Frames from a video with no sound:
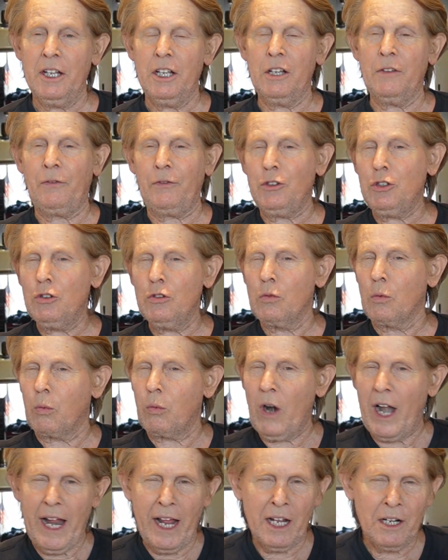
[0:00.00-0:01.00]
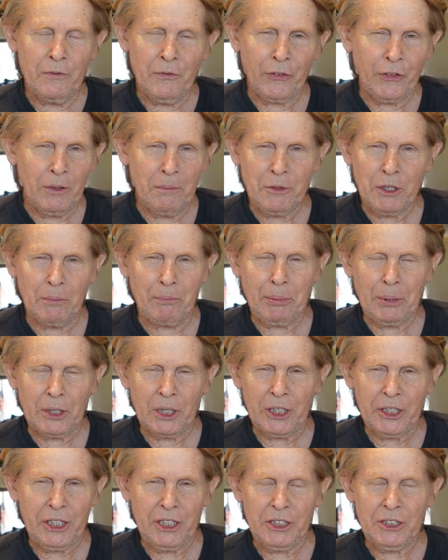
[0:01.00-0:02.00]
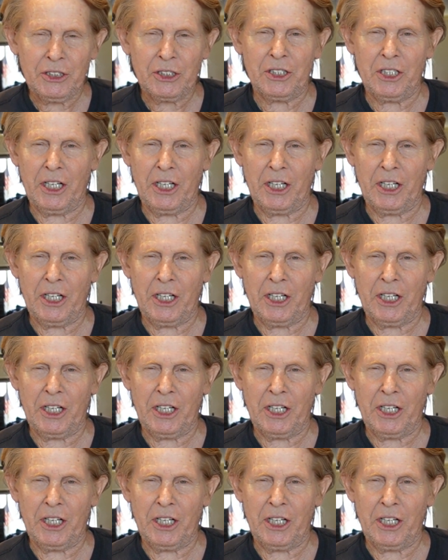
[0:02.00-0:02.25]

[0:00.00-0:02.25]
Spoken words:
If you ran from the police,